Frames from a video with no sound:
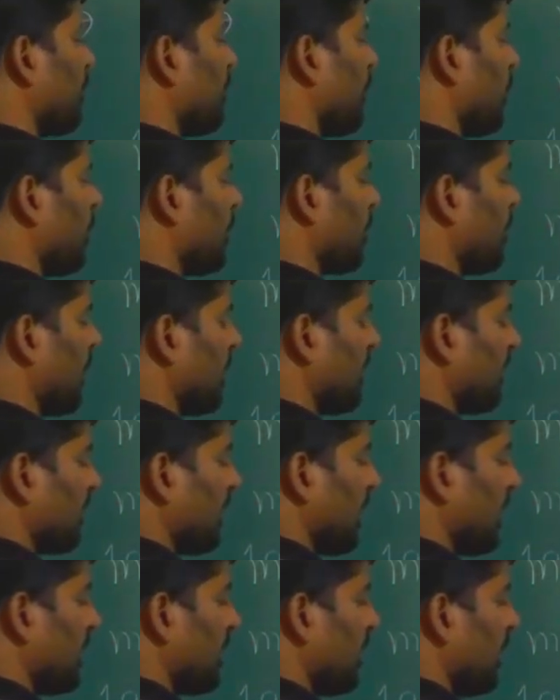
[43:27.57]
power minus
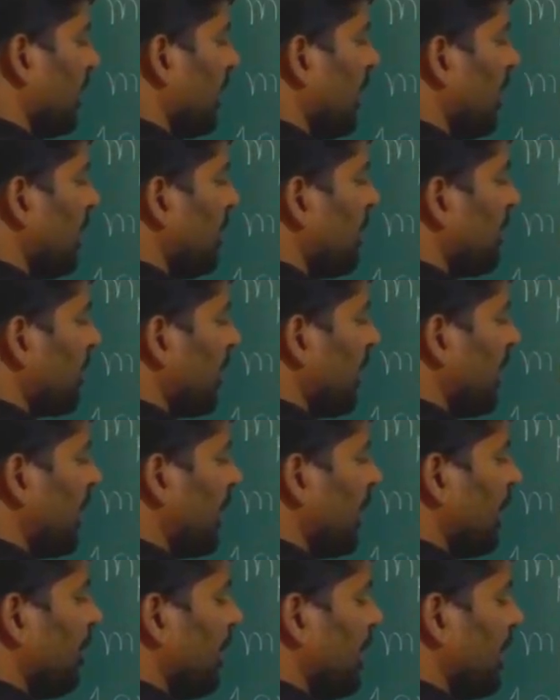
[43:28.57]
8
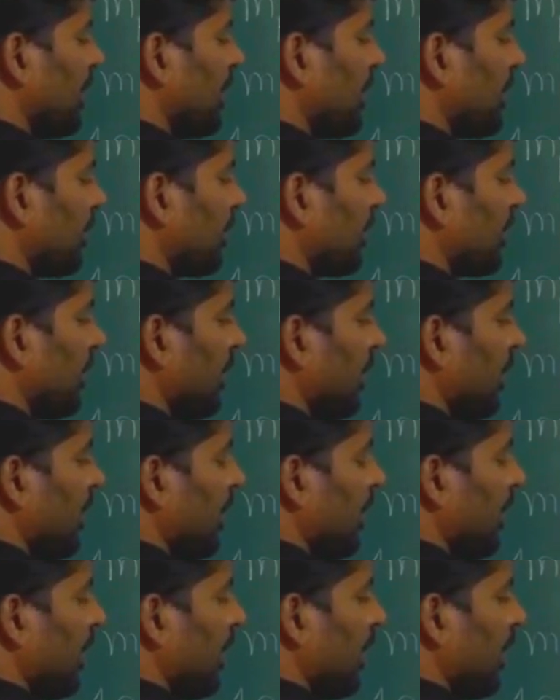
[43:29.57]
centimeters
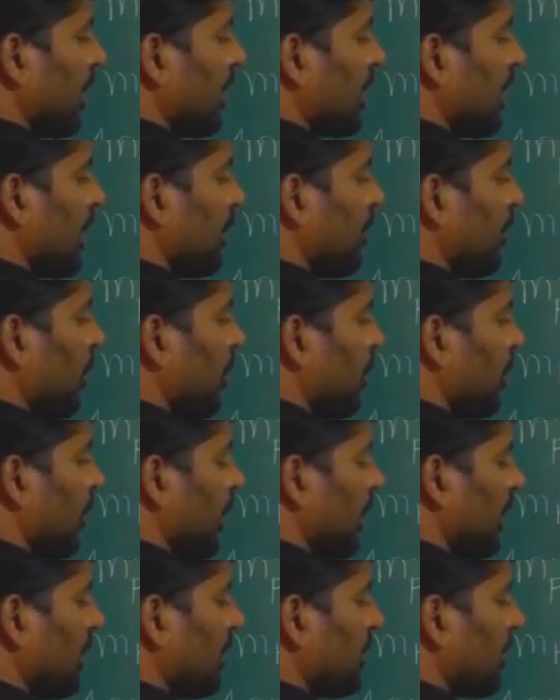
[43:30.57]
or 10 power
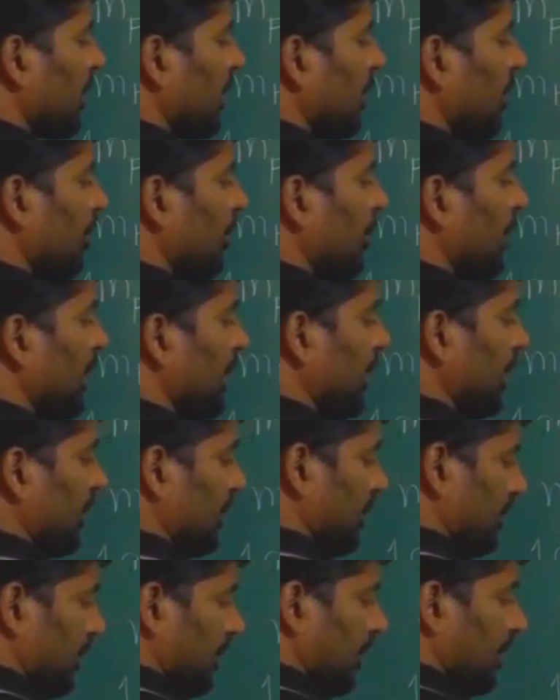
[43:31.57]
minus 10
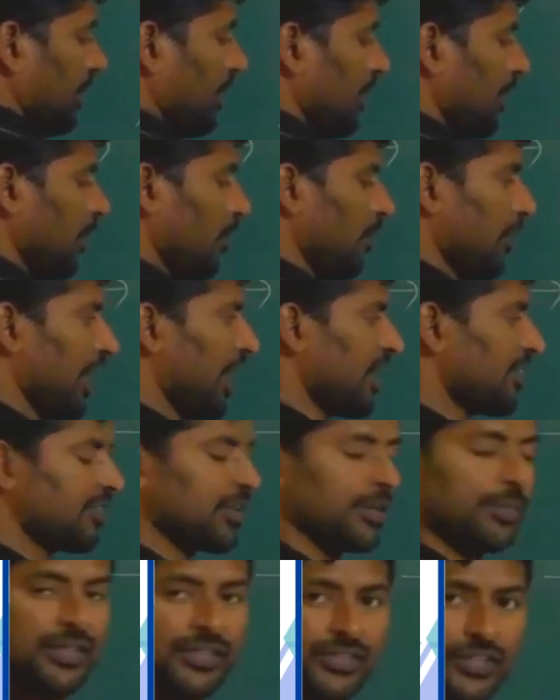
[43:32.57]
meters. 1
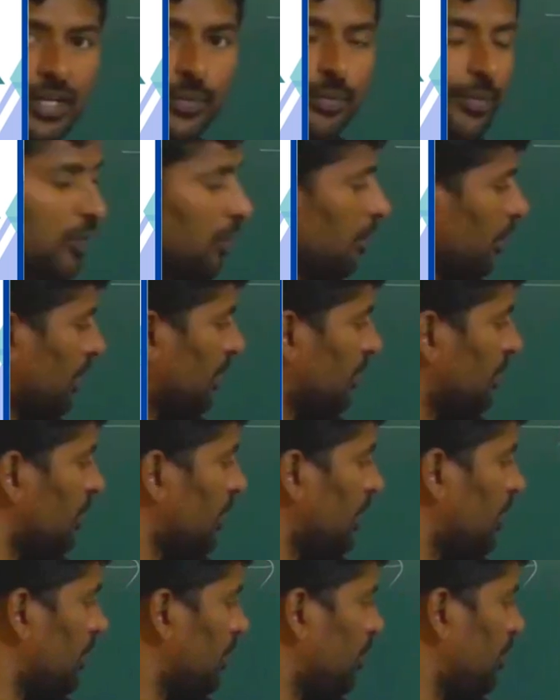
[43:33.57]
angstrom is 10 power minus
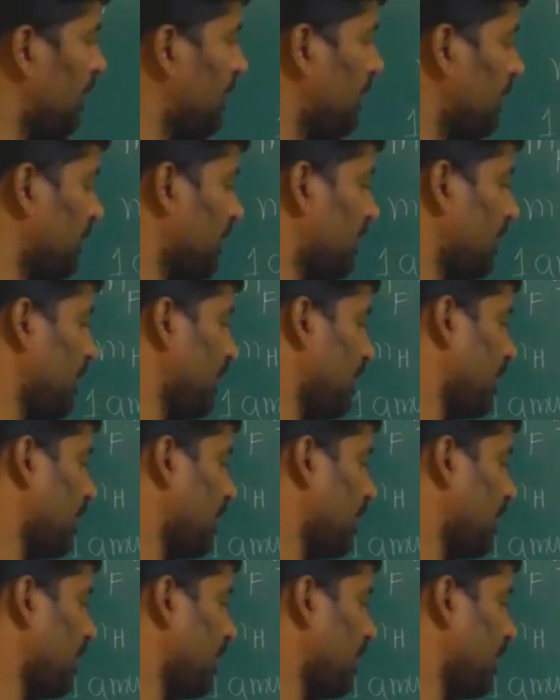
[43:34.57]
10 meters only,